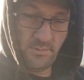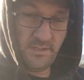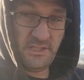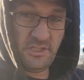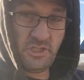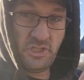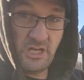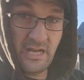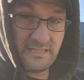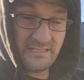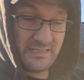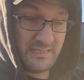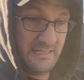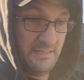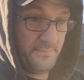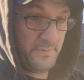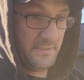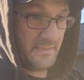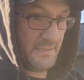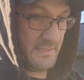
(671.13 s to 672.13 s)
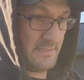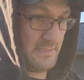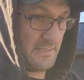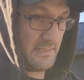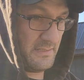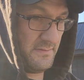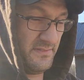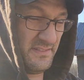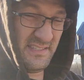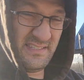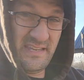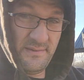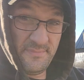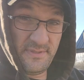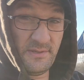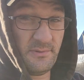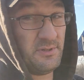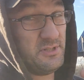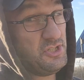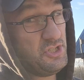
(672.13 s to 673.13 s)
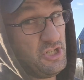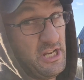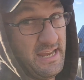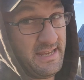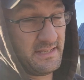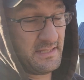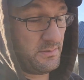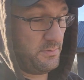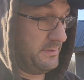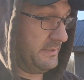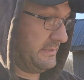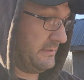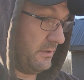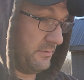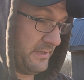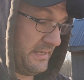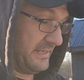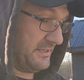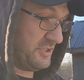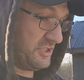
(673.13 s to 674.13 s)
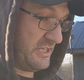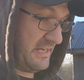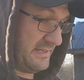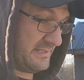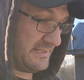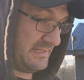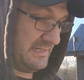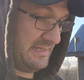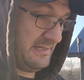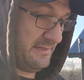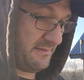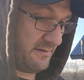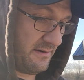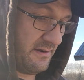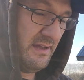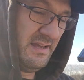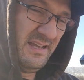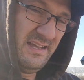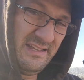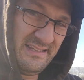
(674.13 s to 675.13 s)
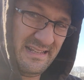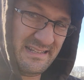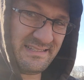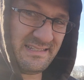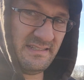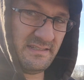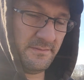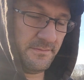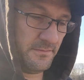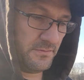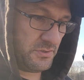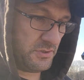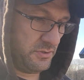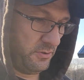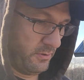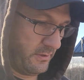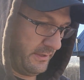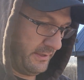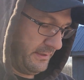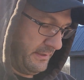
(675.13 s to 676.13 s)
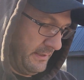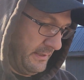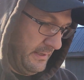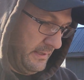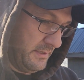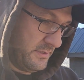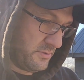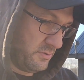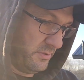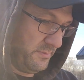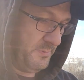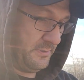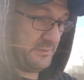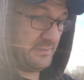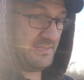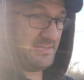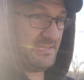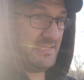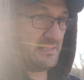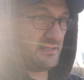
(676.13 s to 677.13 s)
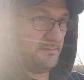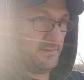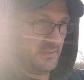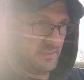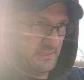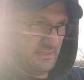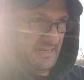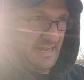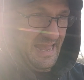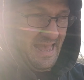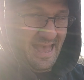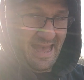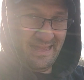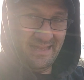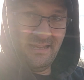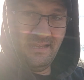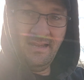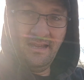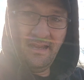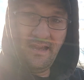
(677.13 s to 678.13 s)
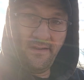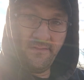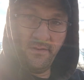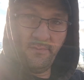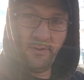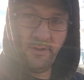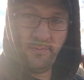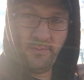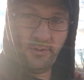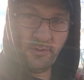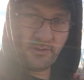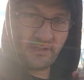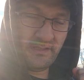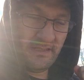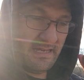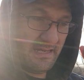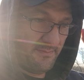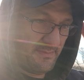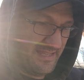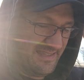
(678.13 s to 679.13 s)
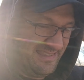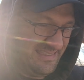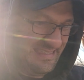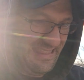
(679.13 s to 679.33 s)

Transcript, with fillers: we just keep it to six of us. Same thing with Jace. We don't add Jace either. That's a different story. So we put the six of us in a hat. Everybody pulls a name, and